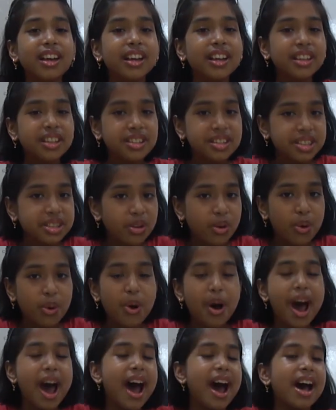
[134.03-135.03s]

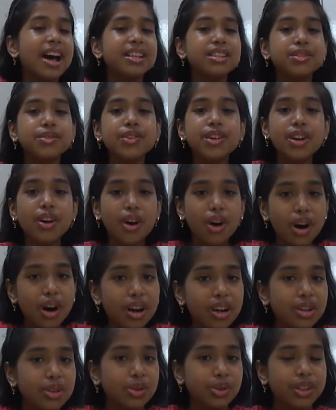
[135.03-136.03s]
So as we
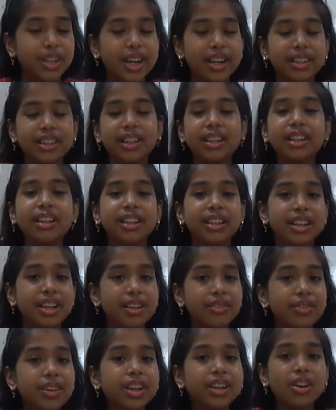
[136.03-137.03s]
all know that the
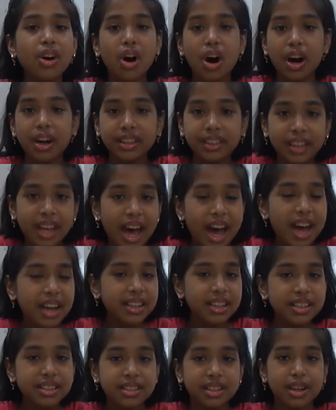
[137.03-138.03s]
living
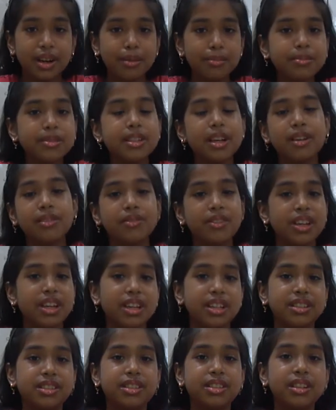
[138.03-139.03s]
organisms
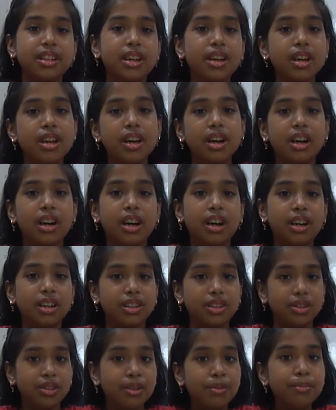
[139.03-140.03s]
always
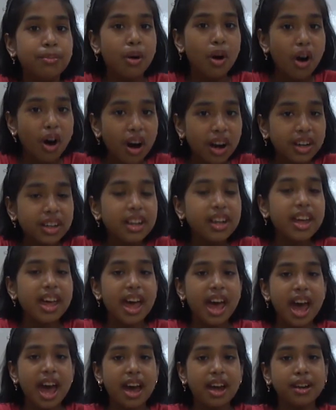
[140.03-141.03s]
born,
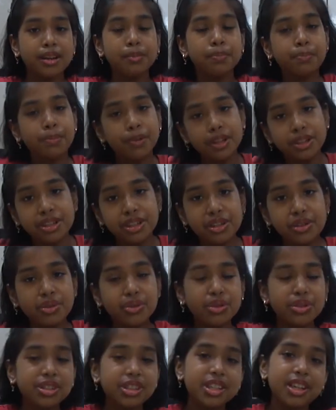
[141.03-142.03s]

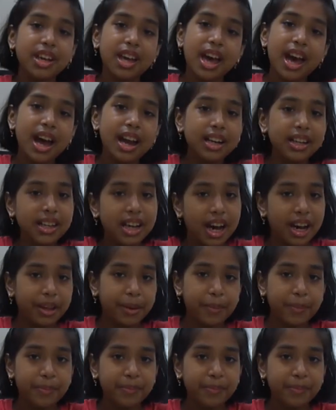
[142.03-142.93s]
reproduce and die.